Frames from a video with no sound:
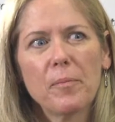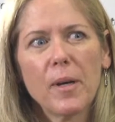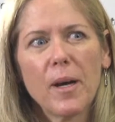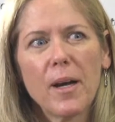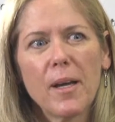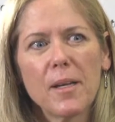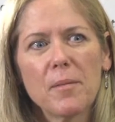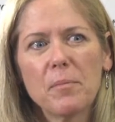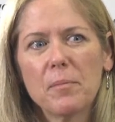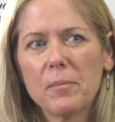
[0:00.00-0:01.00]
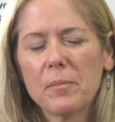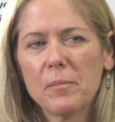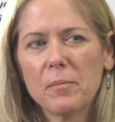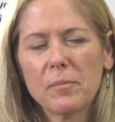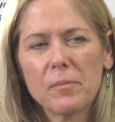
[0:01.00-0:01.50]
I
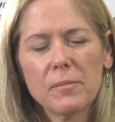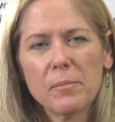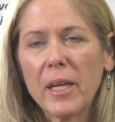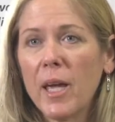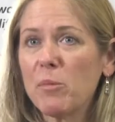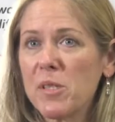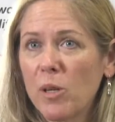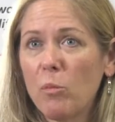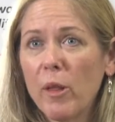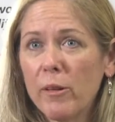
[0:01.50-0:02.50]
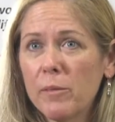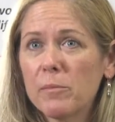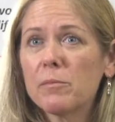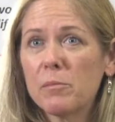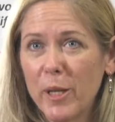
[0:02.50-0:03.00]
became a single mother
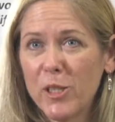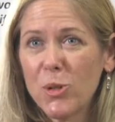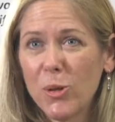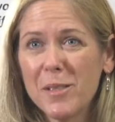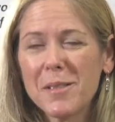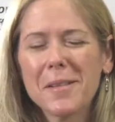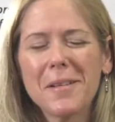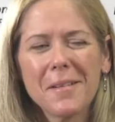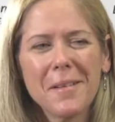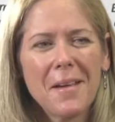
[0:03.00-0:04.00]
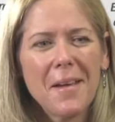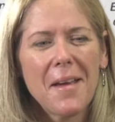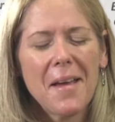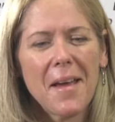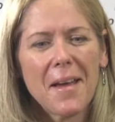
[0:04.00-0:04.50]
by choice,
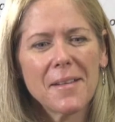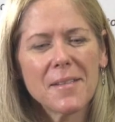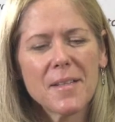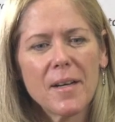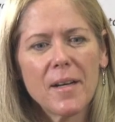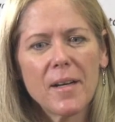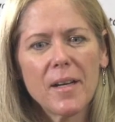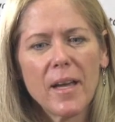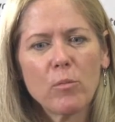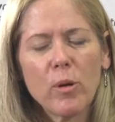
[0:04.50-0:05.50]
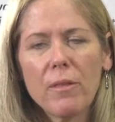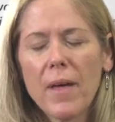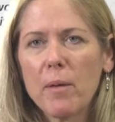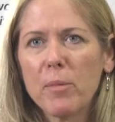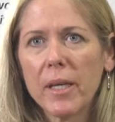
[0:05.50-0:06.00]
and with
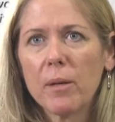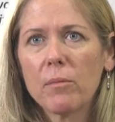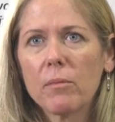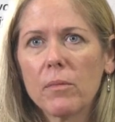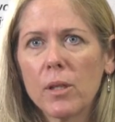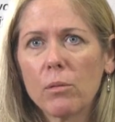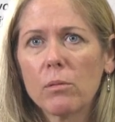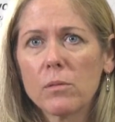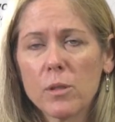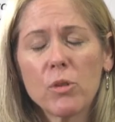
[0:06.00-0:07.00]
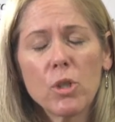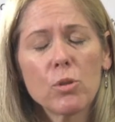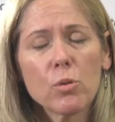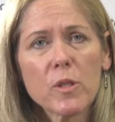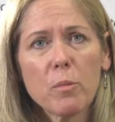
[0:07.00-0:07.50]
that became some
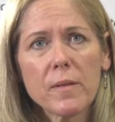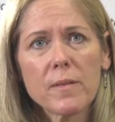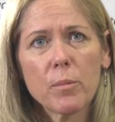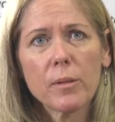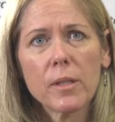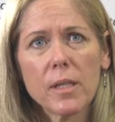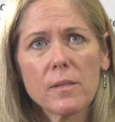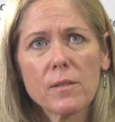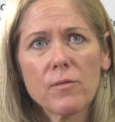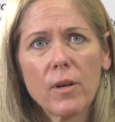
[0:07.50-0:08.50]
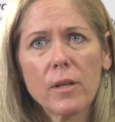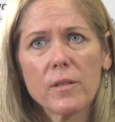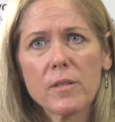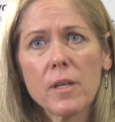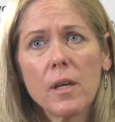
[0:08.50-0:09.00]
huge responsibilities as far
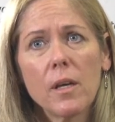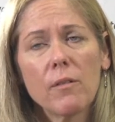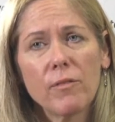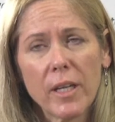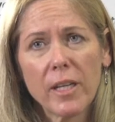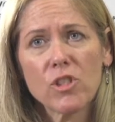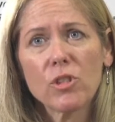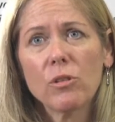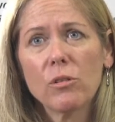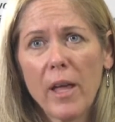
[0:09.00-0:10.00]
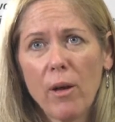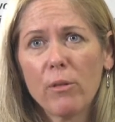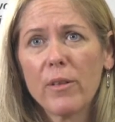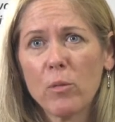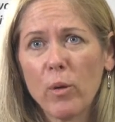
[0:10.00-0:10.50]
as financial
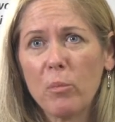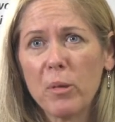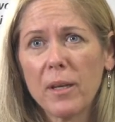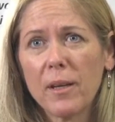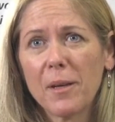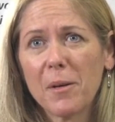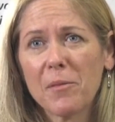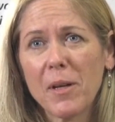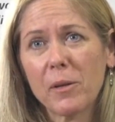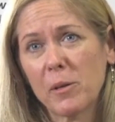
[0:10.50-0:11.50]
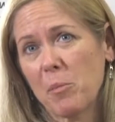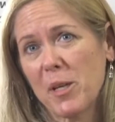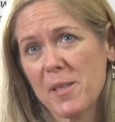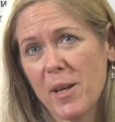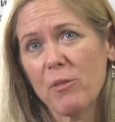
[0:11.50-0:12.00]
health and well-being of not only
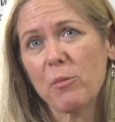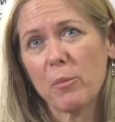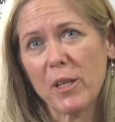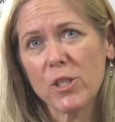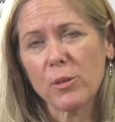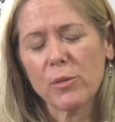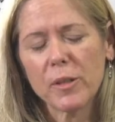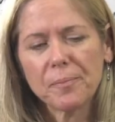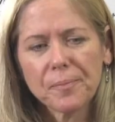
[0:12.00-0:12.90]
myself but my children.